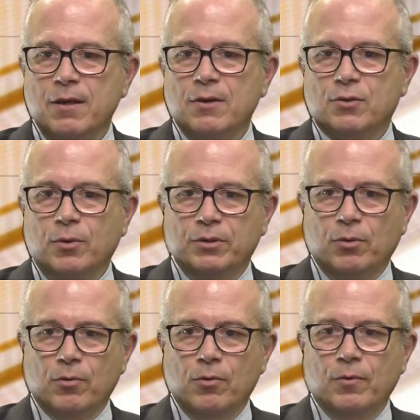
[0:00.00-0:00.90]
So in
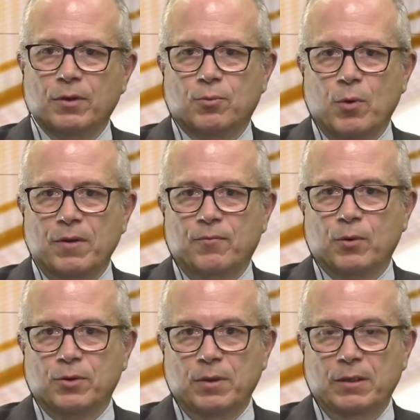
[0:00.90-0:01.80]
total,
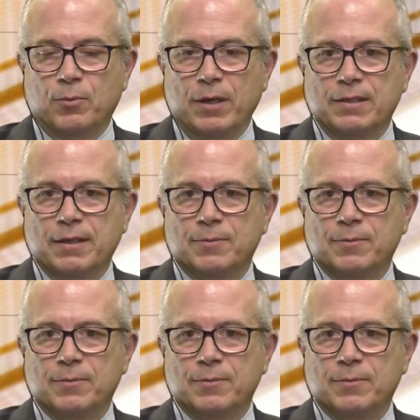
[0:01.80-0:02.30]
in 26